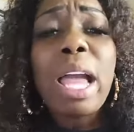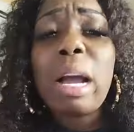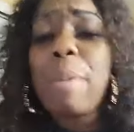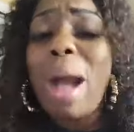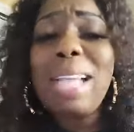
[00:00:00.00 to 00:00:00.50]

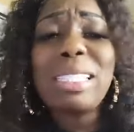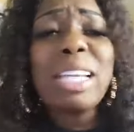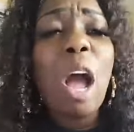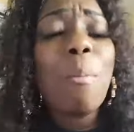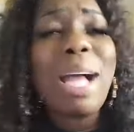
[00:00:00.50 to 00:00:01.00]
Come on, I
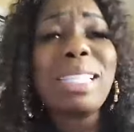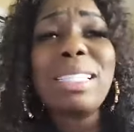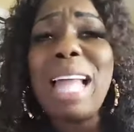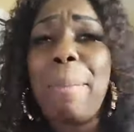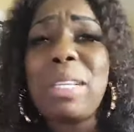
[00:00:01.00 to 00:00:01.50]
see all my
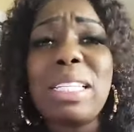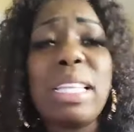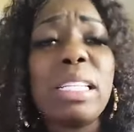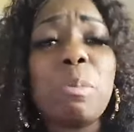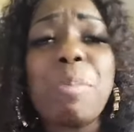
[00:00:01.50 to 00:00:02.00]
snipers in
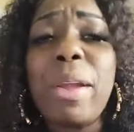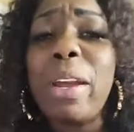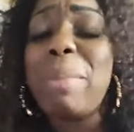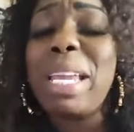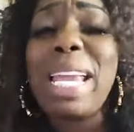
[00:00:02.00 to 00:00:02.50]
the
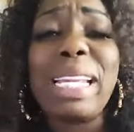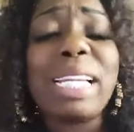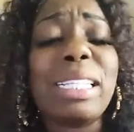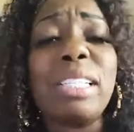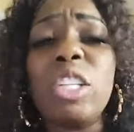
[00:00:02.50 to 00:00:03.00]
spirit
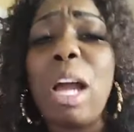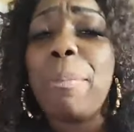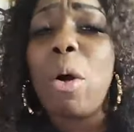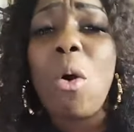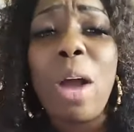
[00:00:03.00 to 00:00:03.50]
beginning to
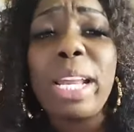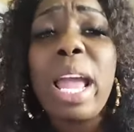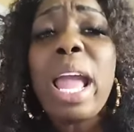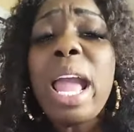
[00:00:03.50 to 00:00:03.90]
jump on.